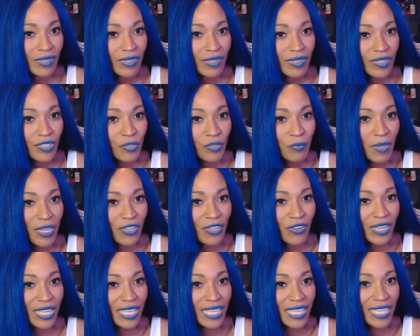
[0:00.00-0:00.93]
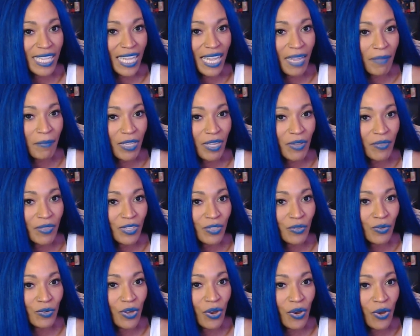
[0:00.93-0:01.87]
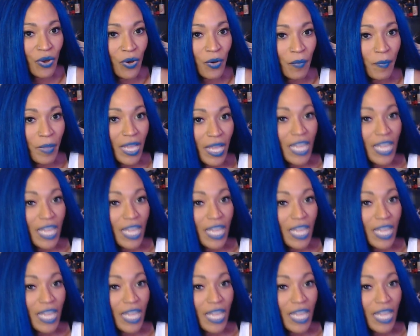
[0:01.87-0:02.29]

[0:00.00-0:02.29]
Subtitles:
You make your eating cameo, then you go home.